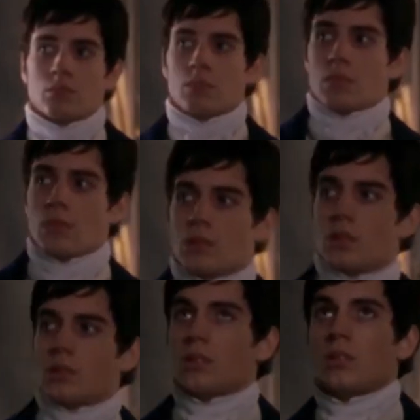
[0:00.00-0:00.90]
especially
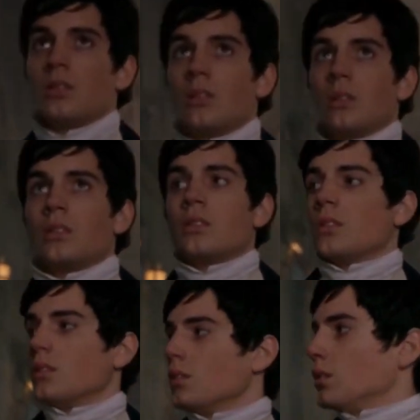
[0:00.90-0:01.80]
championing the
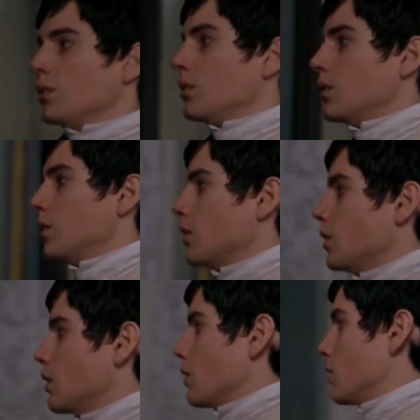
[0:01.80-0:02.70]
protection of endangered
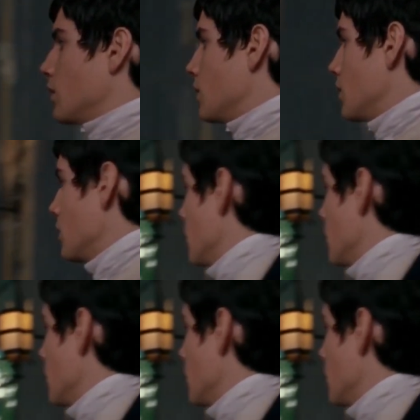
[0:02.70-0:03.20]
species.